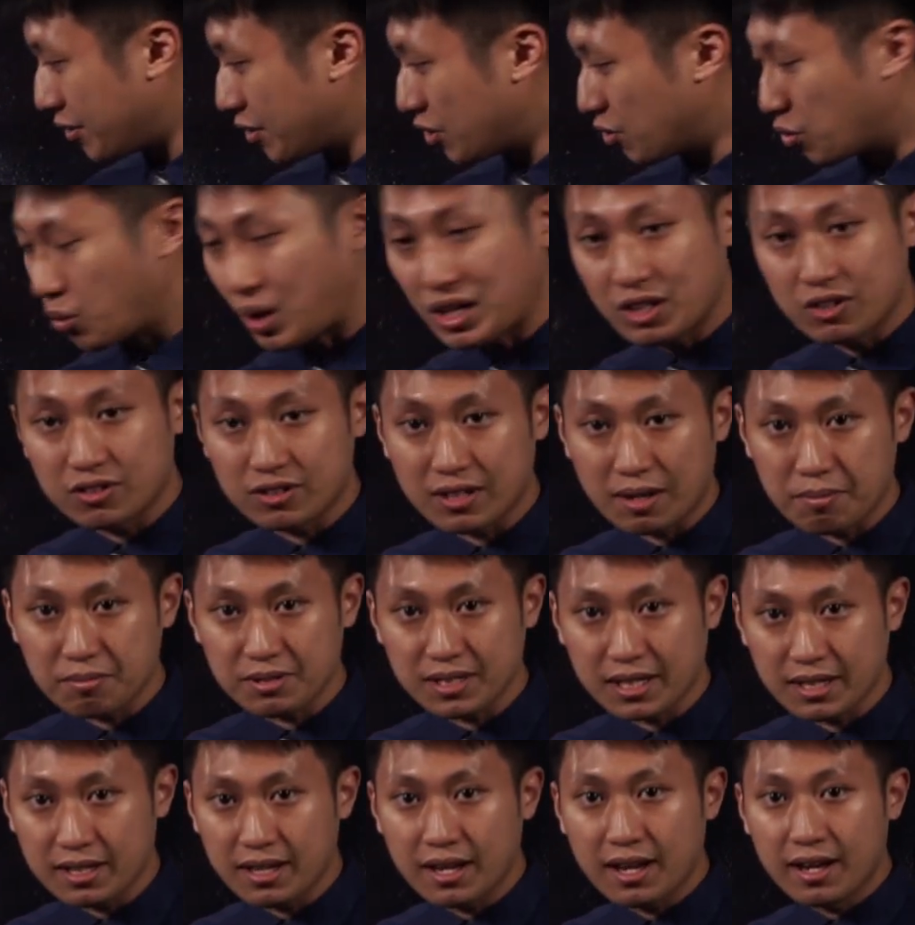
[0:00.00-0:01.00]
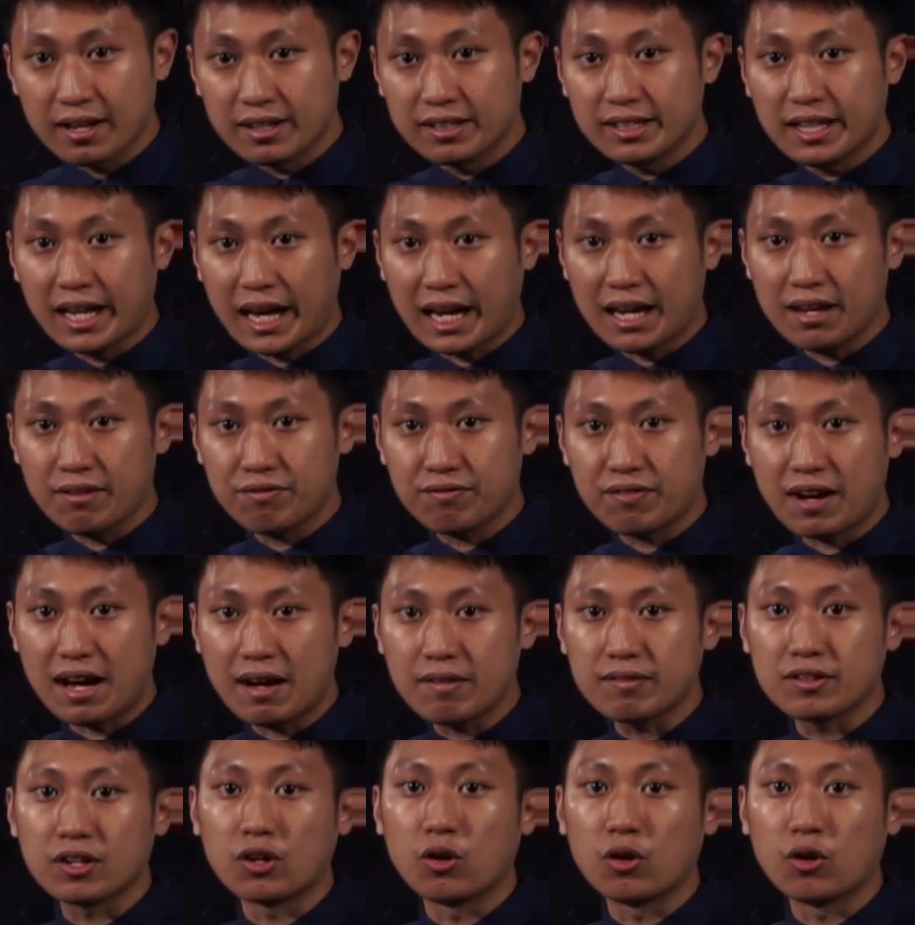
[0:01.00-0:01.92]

you want to represent -5,